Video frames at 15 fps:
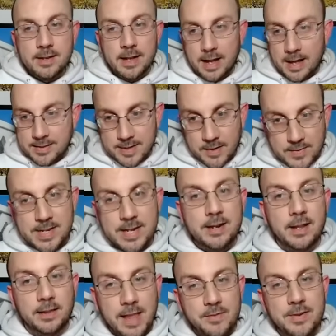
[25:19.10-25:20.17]
Again,
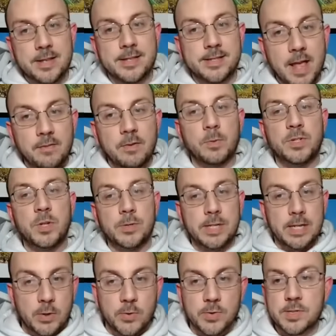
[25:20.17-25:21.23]
17, 11, and 7 with 2
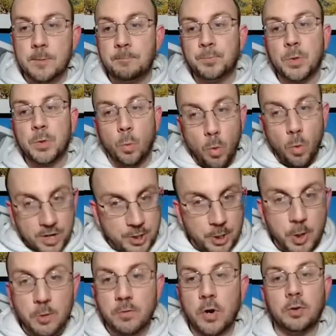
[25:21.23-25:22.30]
steals, 1
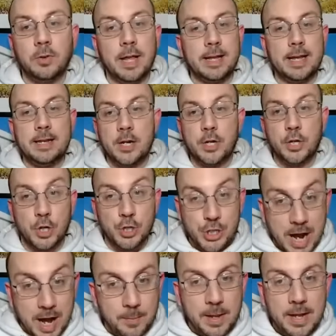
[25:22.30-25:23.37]
turnover. Like, he did a good
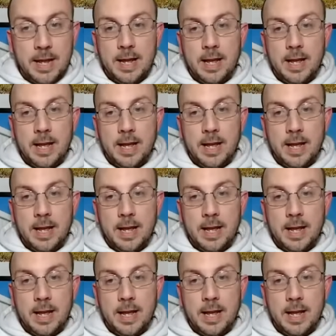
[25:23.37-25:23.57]
job.